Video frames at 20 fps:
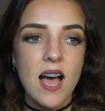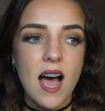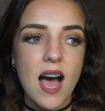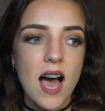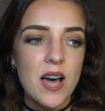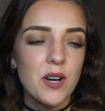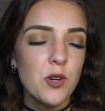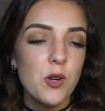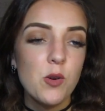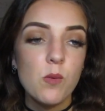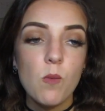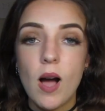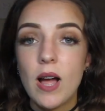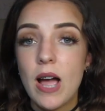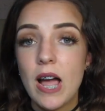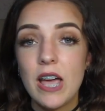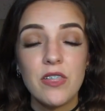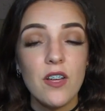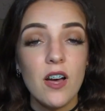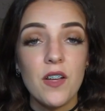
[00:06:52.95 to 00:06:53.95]
I don't know
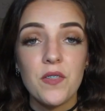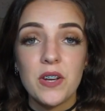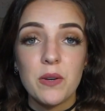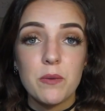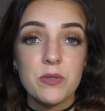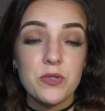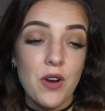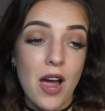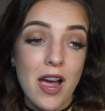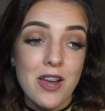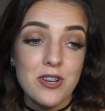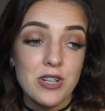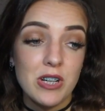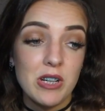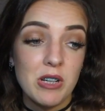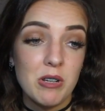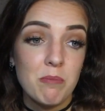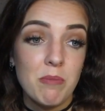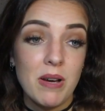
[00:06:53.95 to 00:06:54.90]
why I thought that it was crashing,